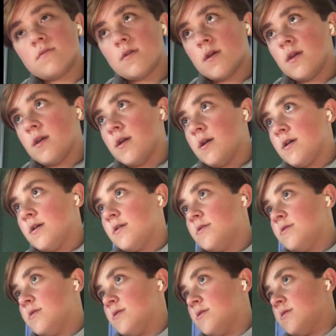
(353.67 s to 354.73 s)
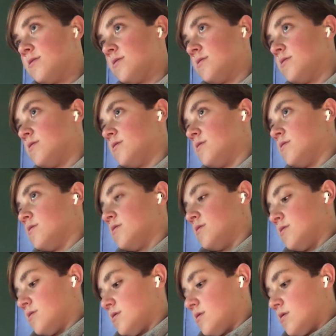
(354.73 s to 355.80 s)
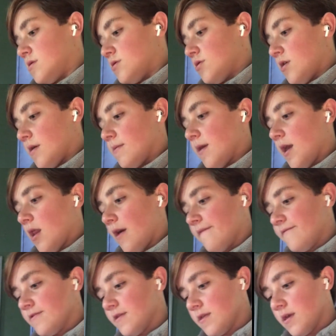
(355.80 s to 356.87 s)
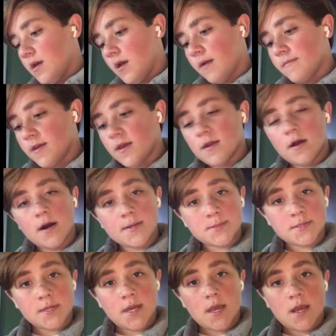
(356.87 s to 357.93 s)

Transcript: and so yeah, I'm getting off. I'm getting off.